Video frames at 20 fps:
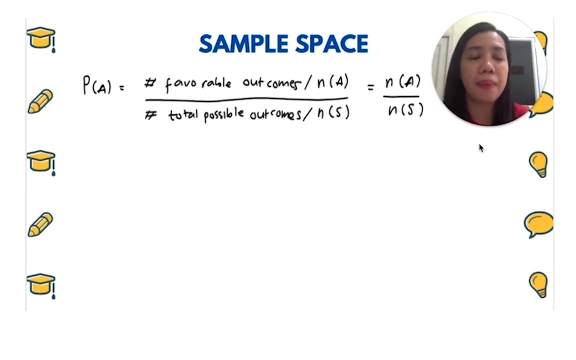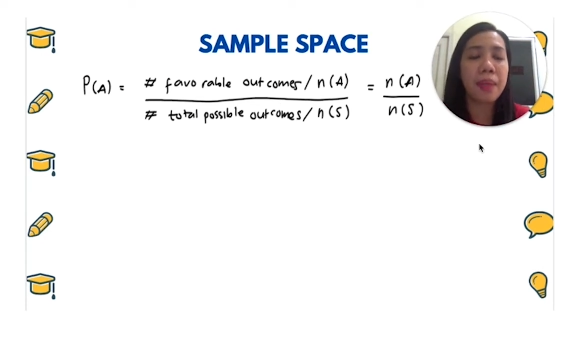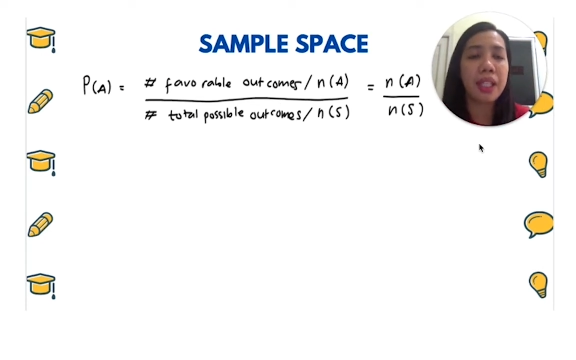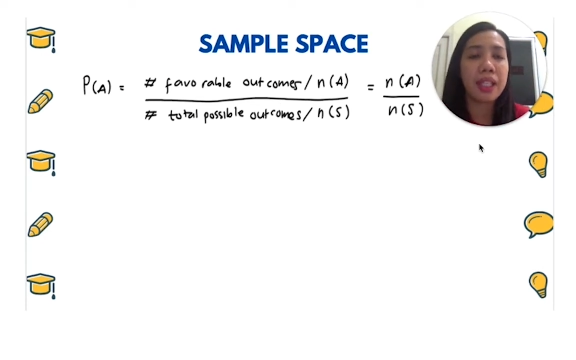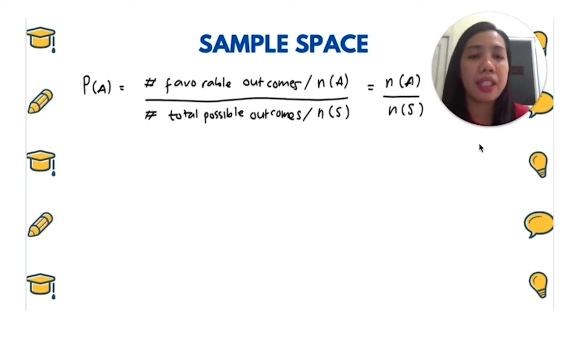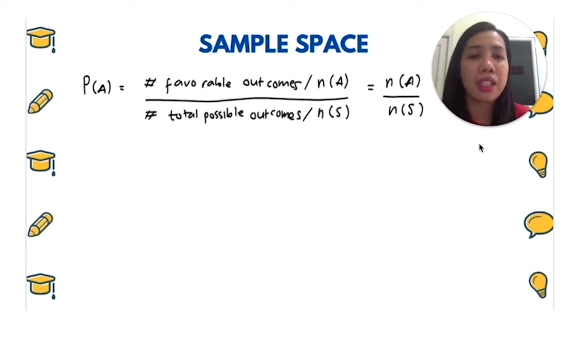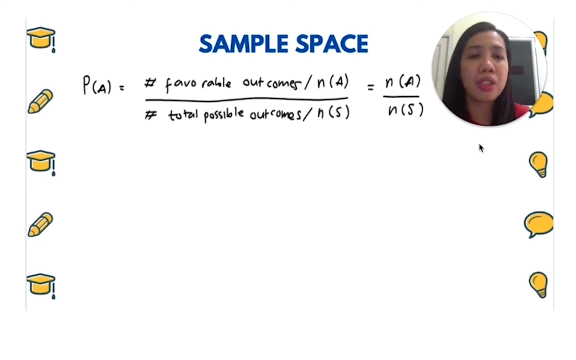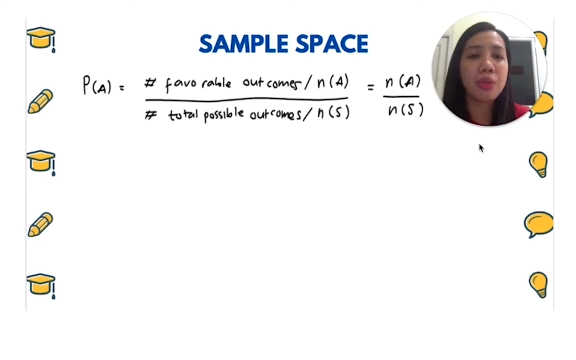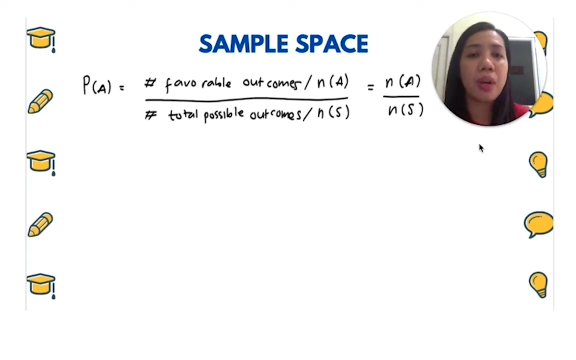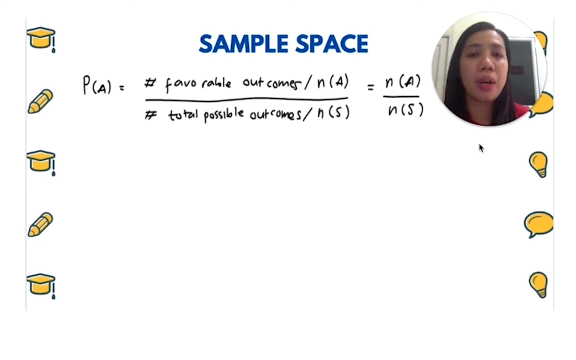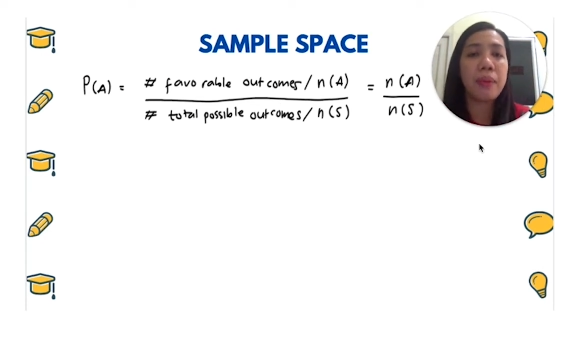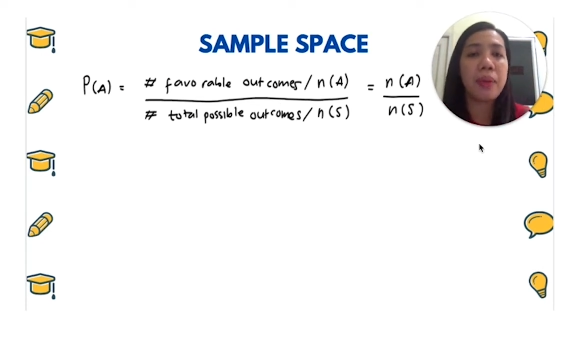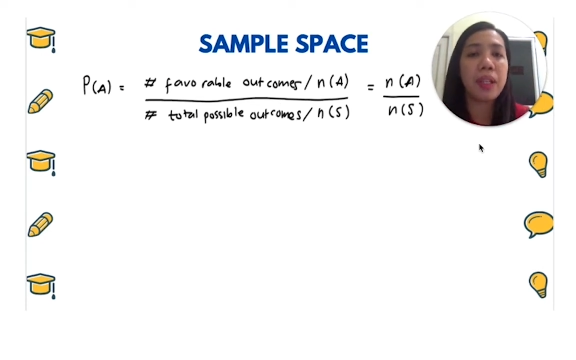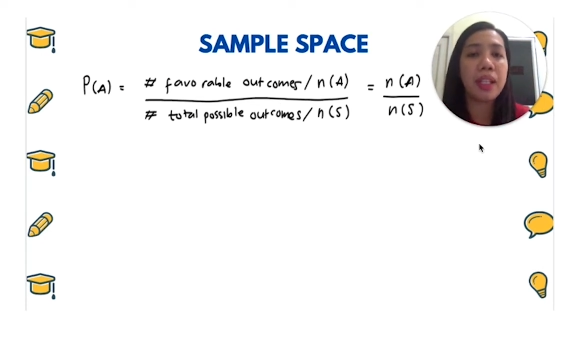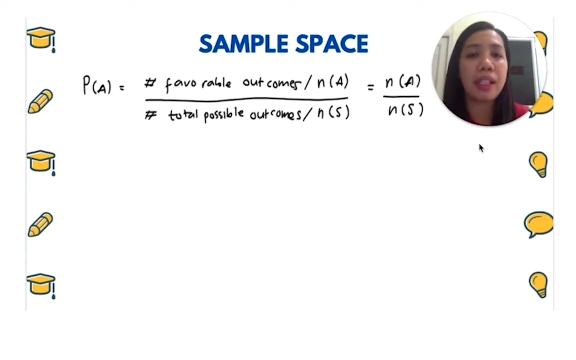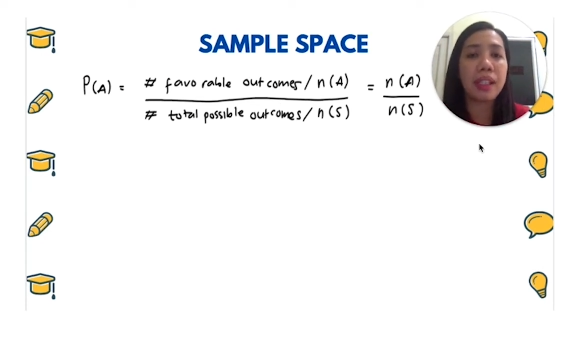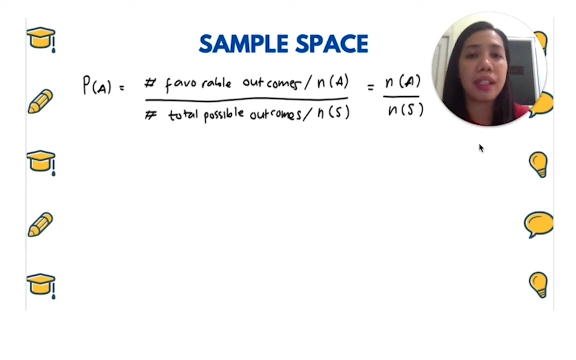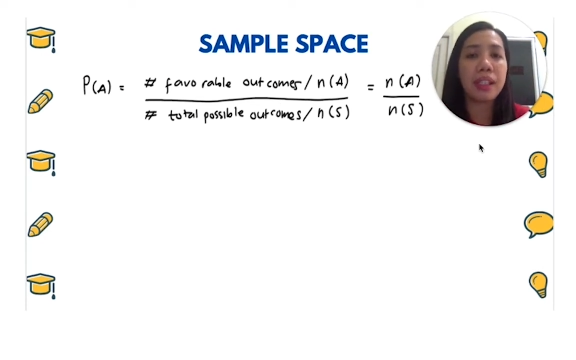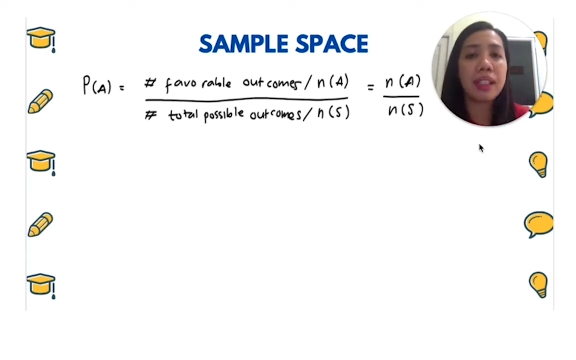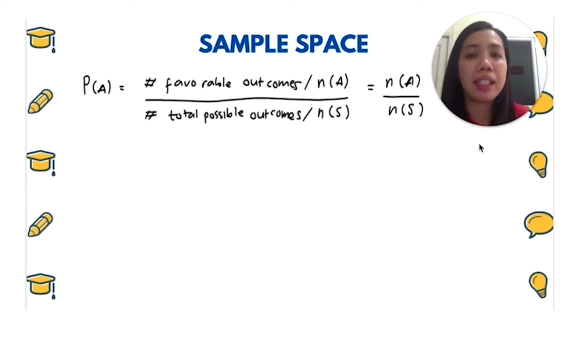it is what we
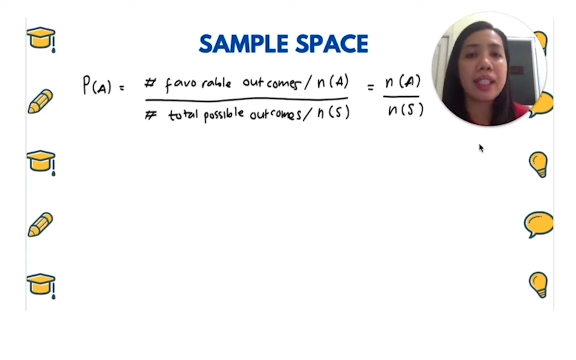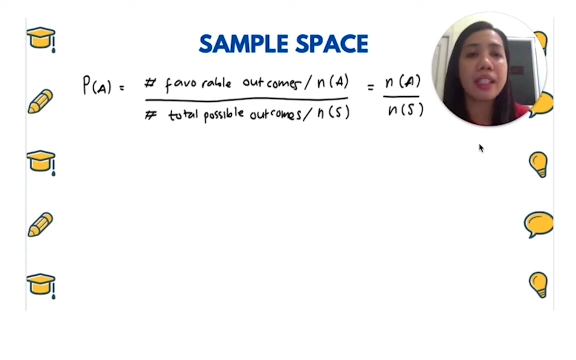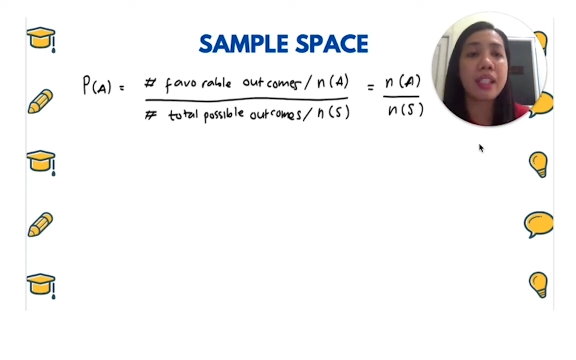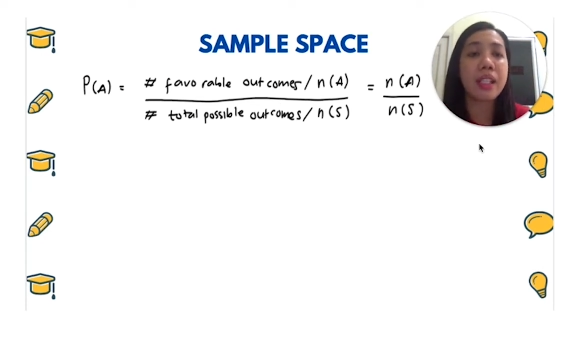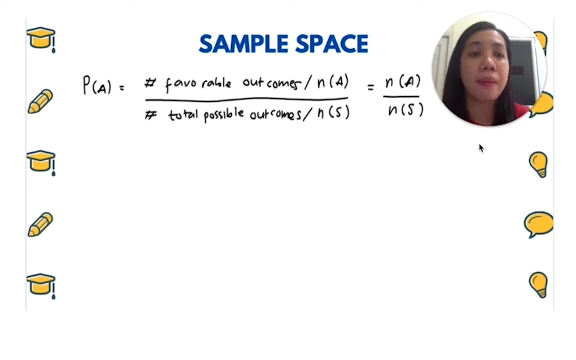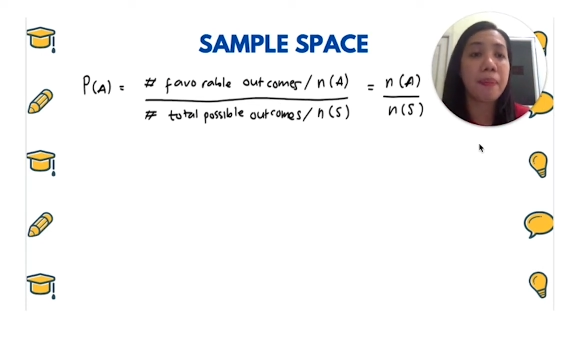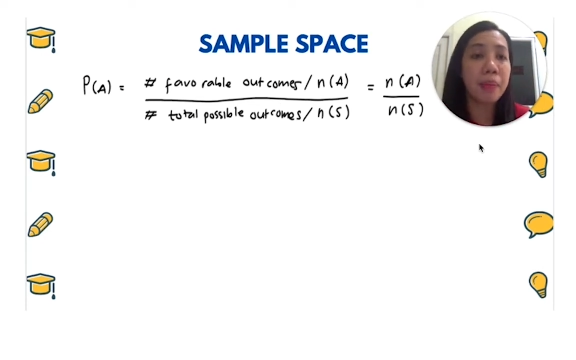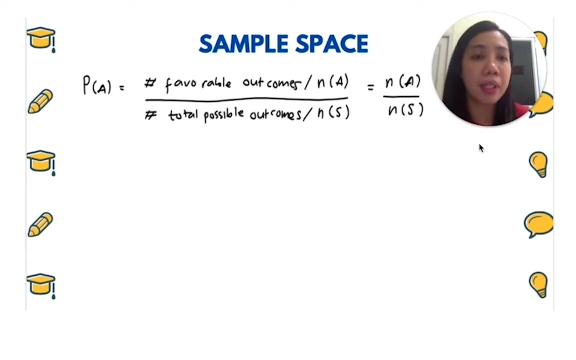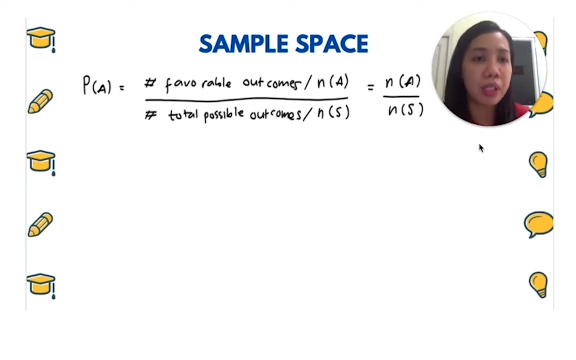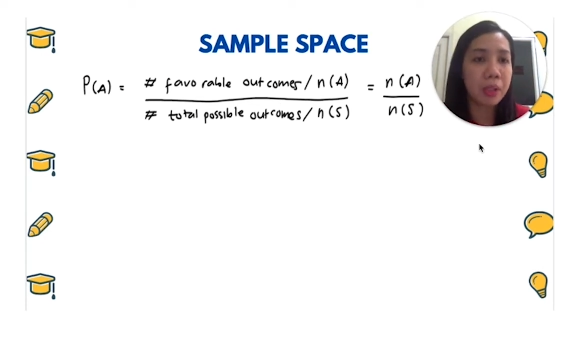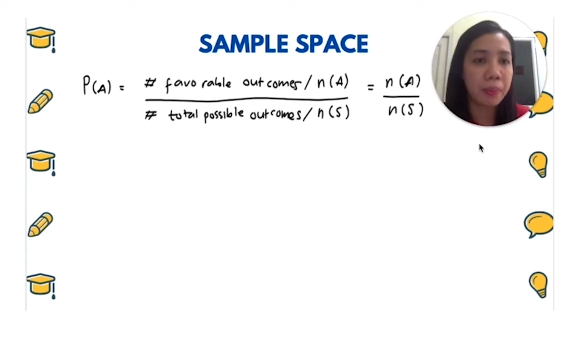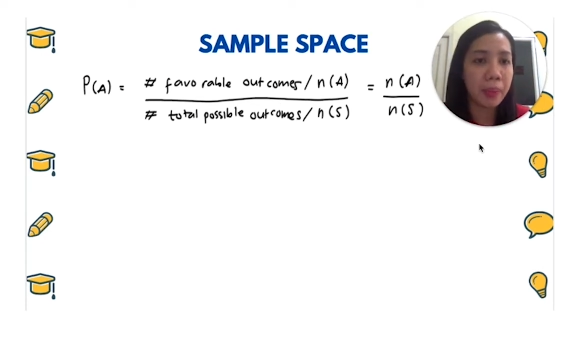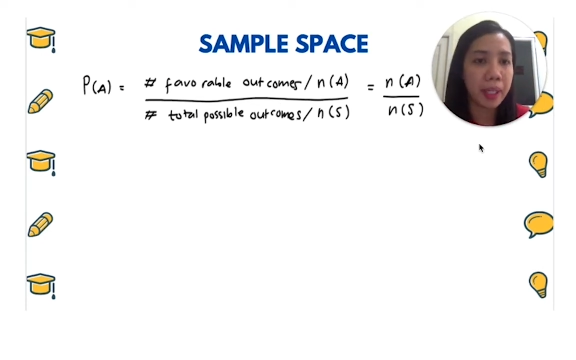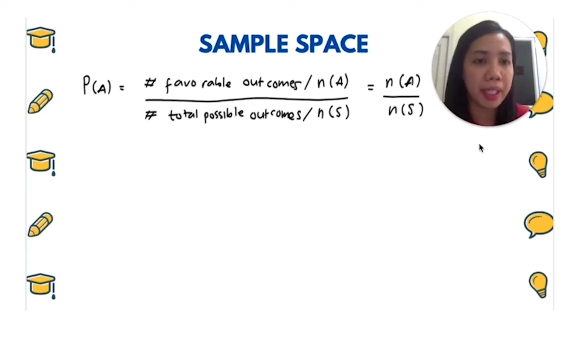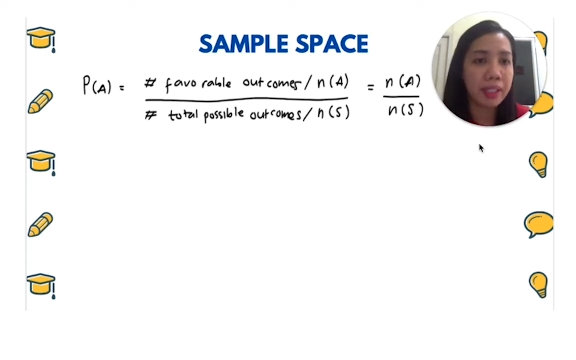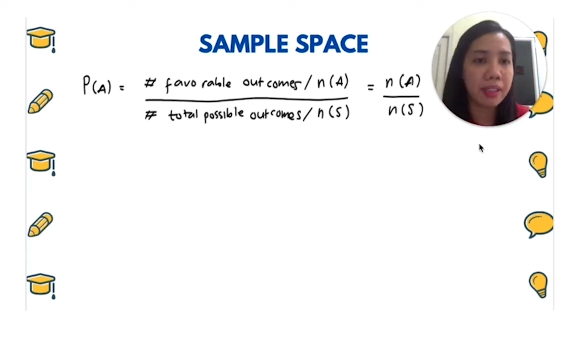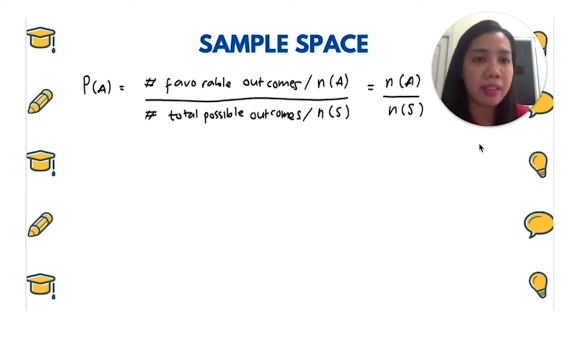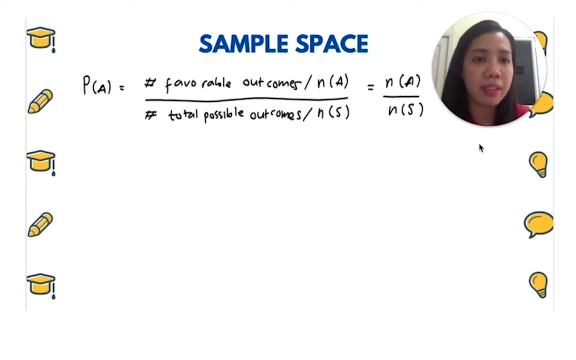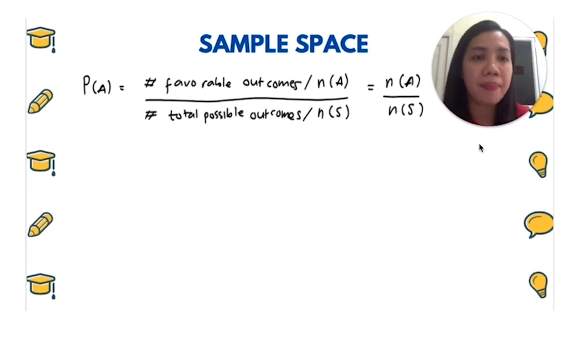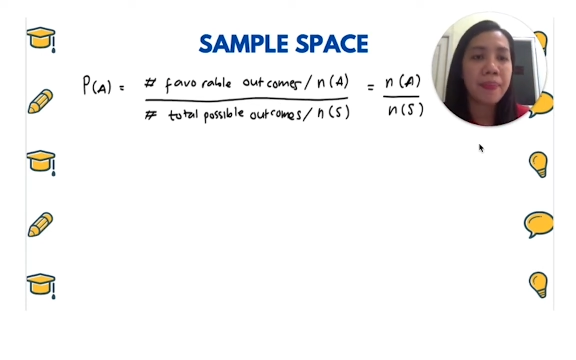call a sample
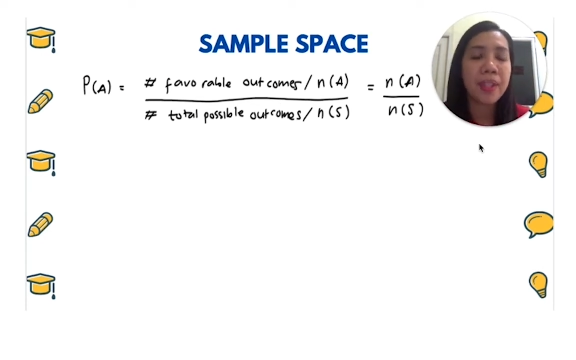space.